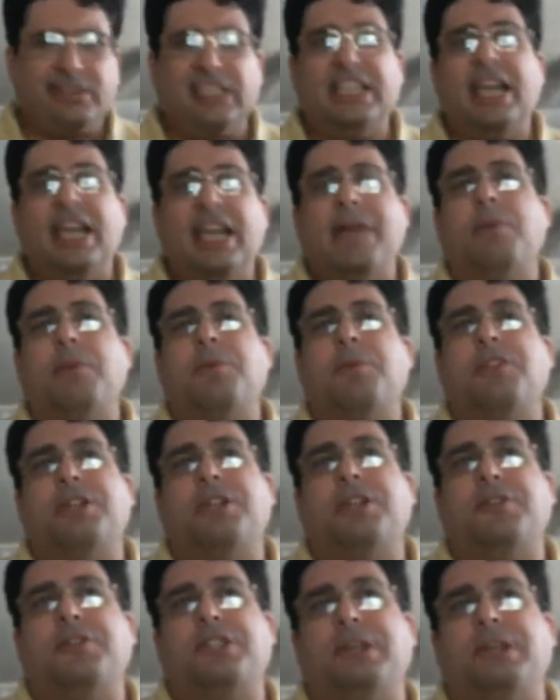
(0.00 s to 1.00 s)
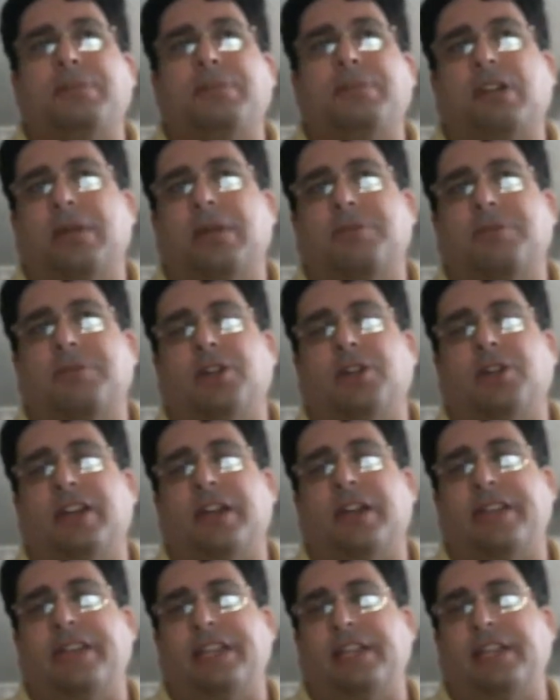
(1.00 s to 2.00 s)
came up with an interesting prompt of
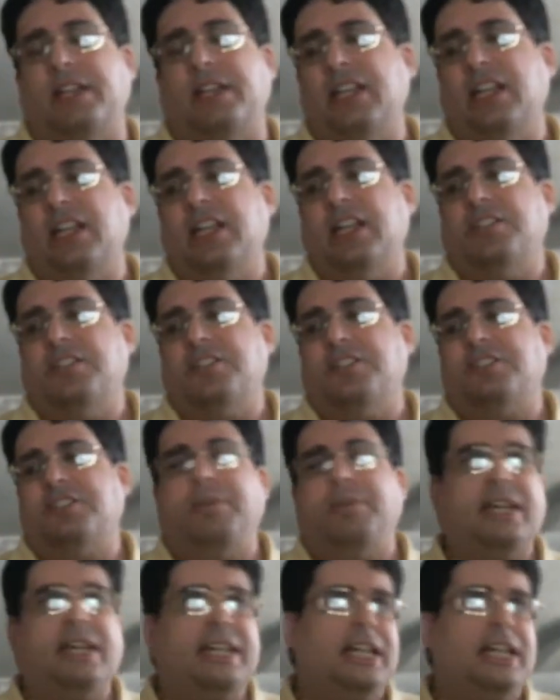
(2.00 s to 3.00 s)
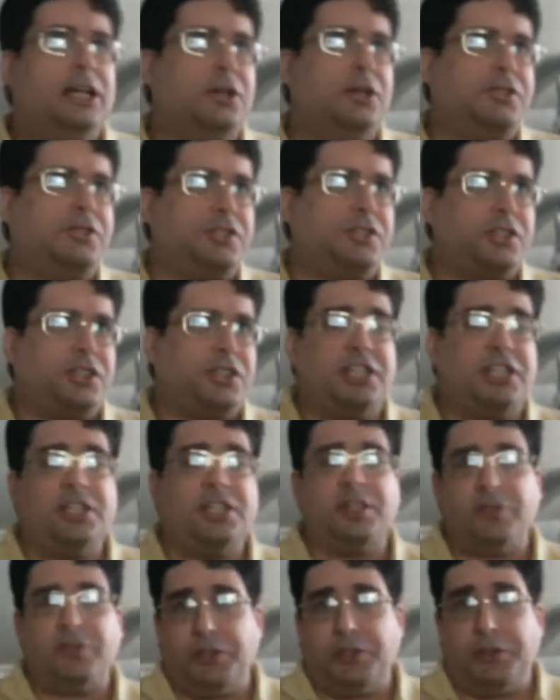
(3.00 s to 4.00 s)
having somebody else
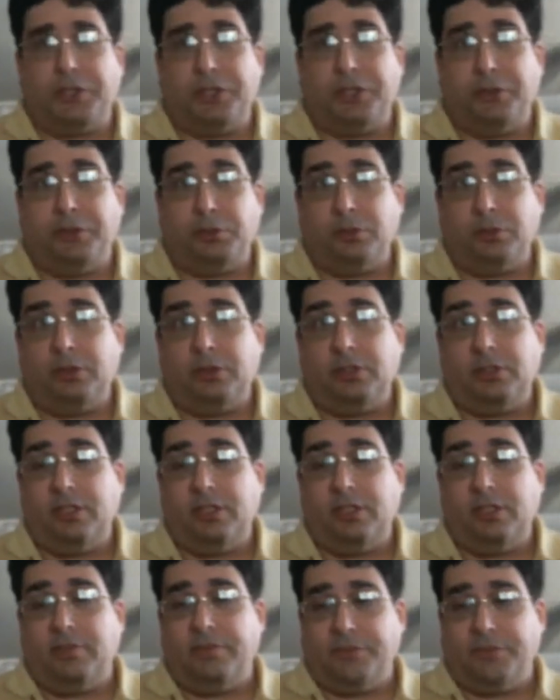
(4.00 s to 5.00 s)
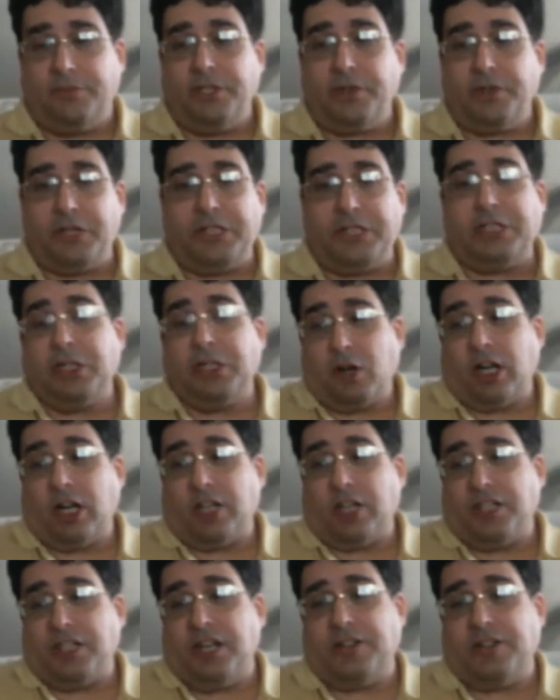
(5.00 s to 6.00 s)
interview you during your Art
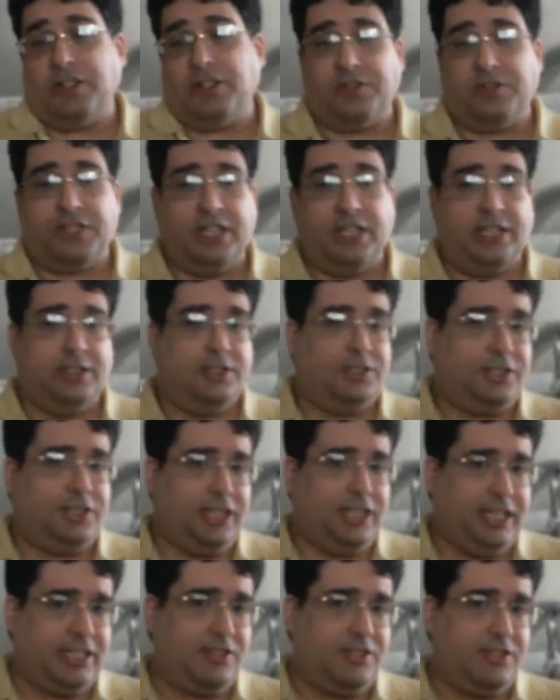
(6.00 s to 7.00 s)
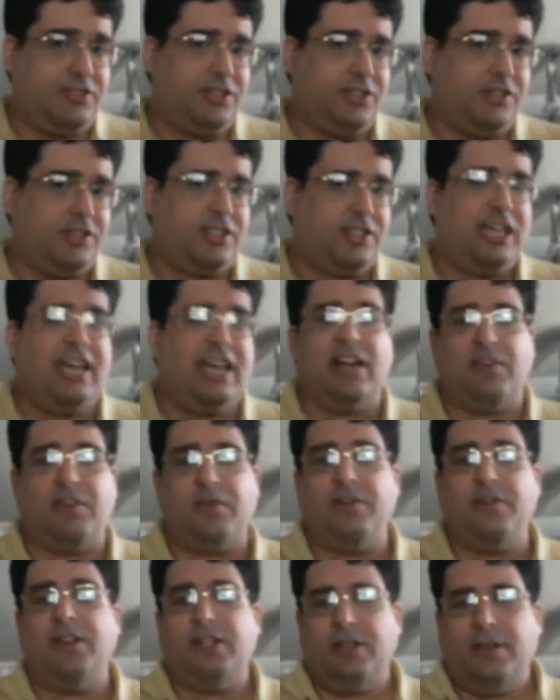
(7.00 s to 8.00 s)
Soundoff challenge. And since I have
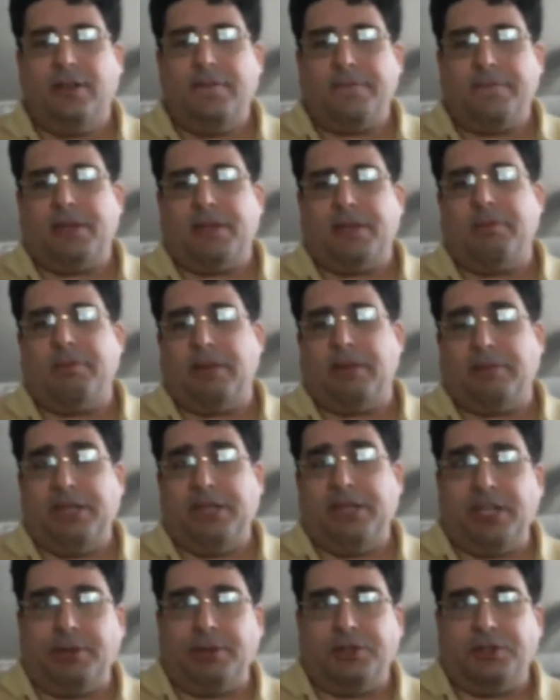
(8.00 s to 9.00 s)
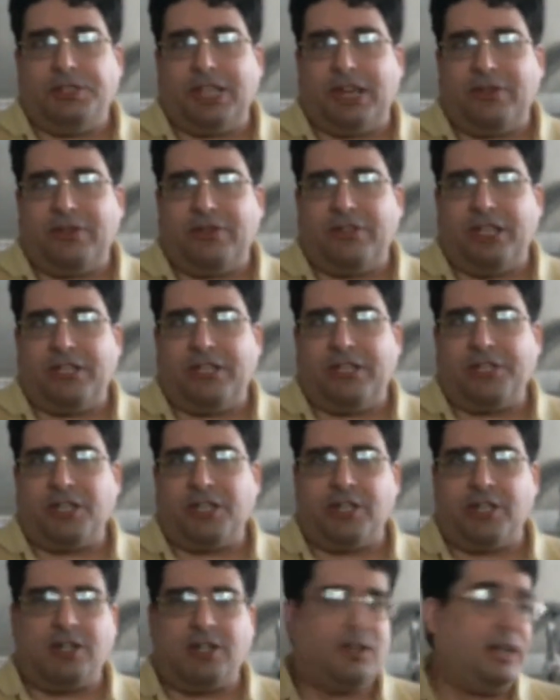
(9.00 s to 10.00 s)
my BW chat
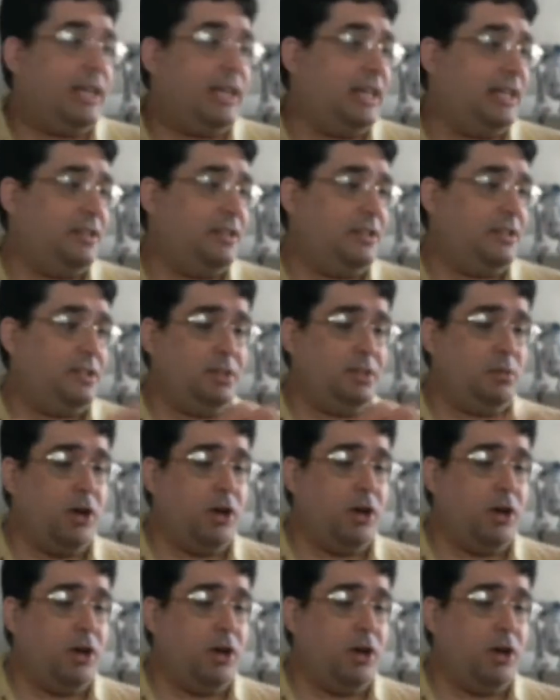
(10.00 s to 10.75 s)
feature and the